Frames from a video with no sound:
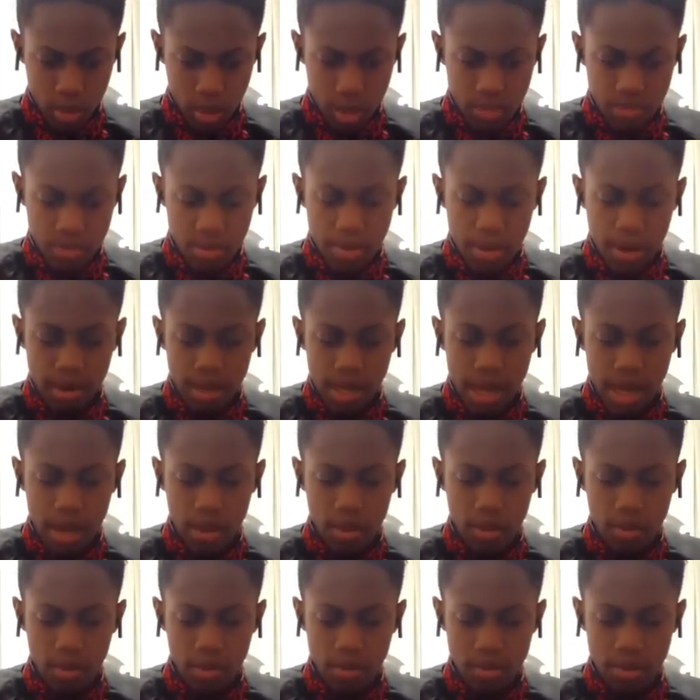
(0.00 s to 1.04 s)
it's about
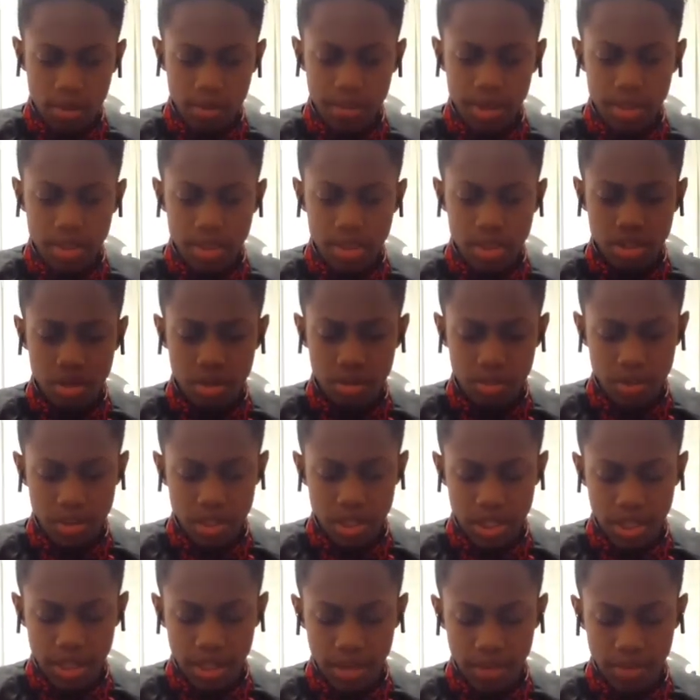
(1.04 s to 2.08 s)
how dimensions are
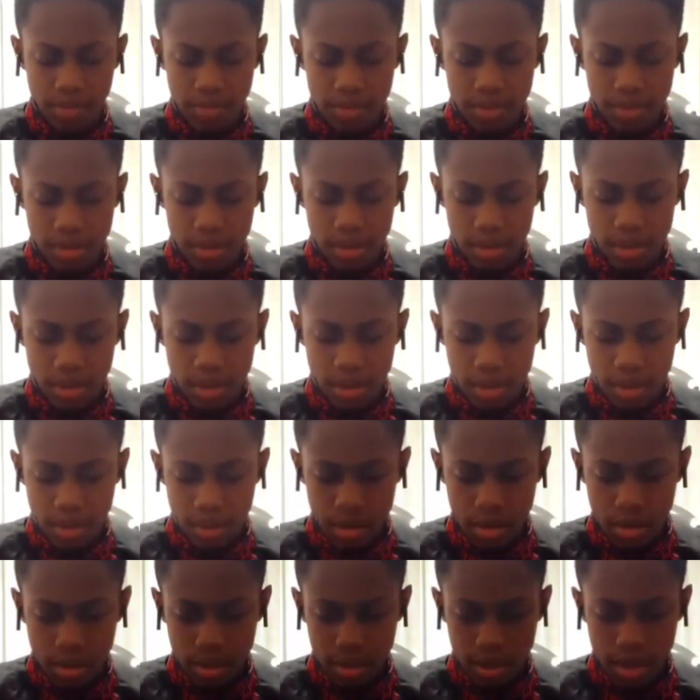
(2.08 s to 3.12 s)
perceived
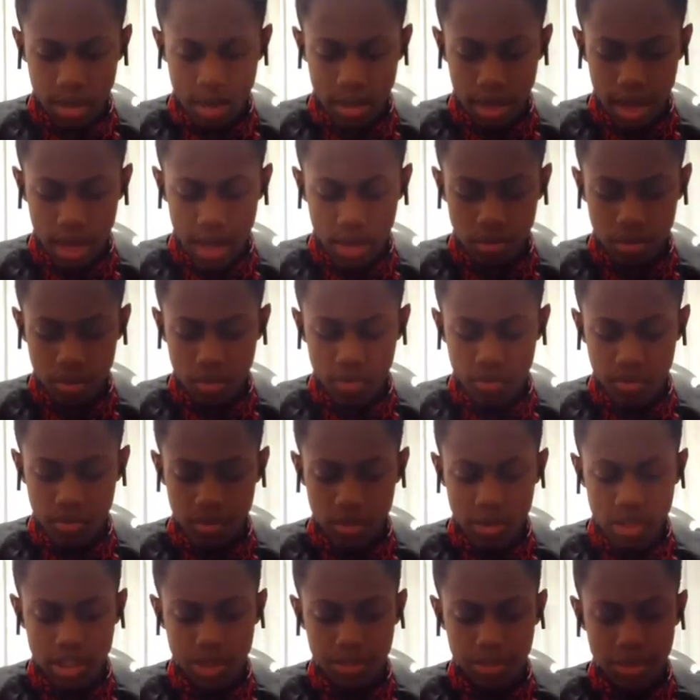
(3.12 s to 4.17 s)
and how different
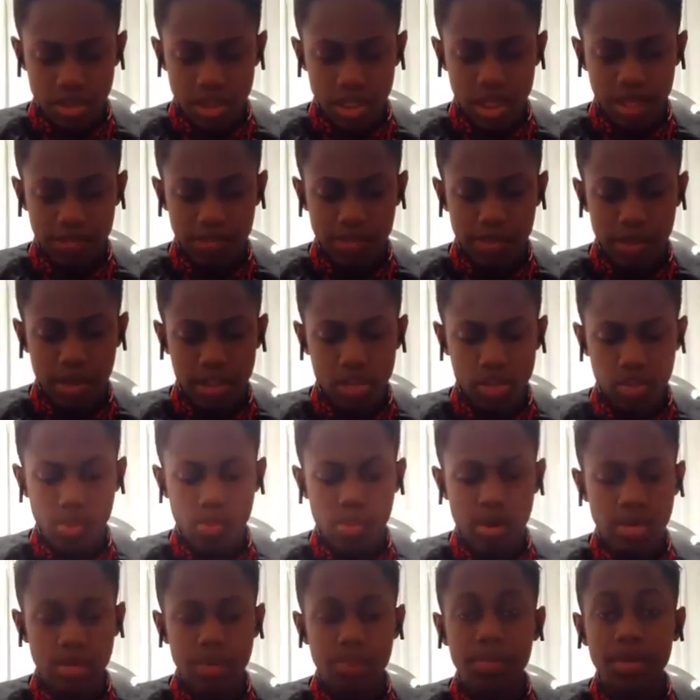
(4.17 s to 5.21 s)
things are perceived based on
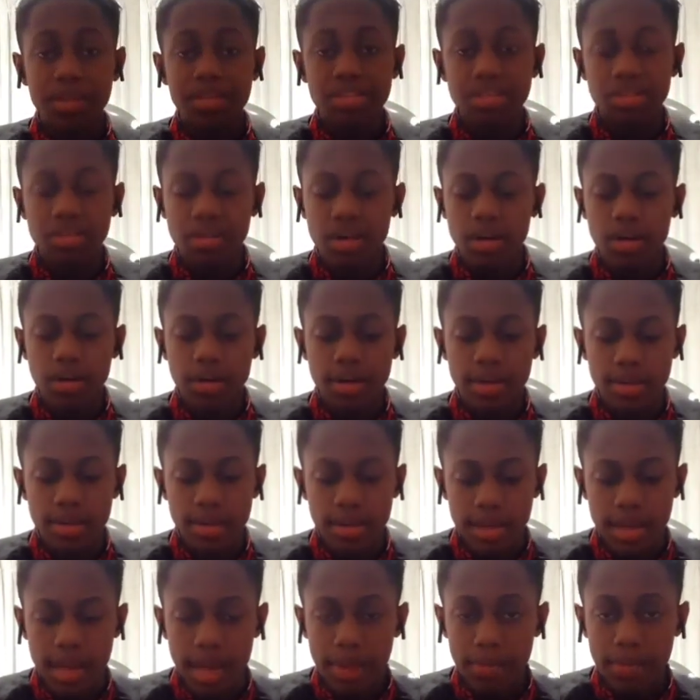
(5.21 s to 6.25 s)
what dimension they're in.
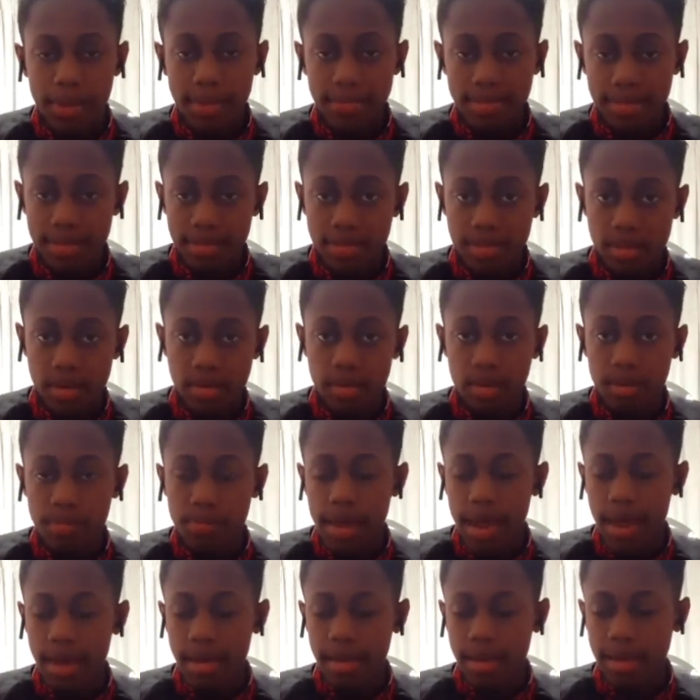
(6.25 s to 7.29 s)
And I made this theory
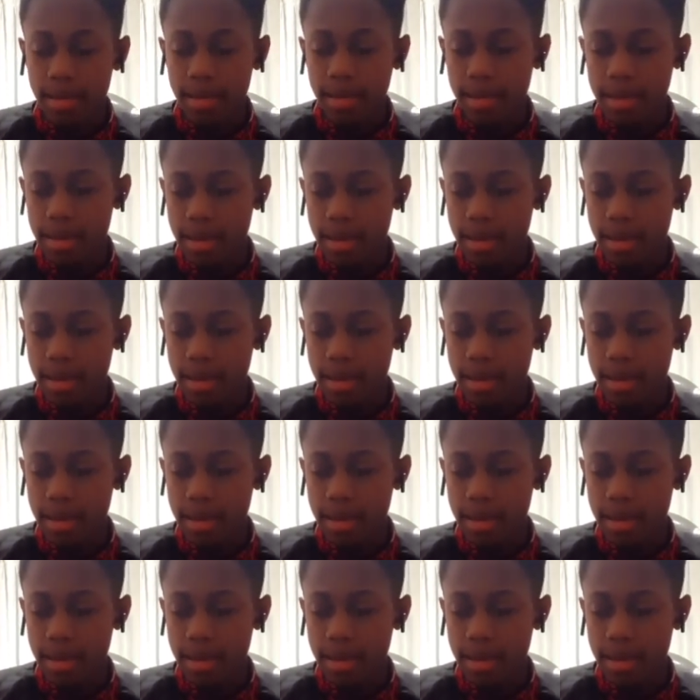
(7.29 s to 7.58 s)
back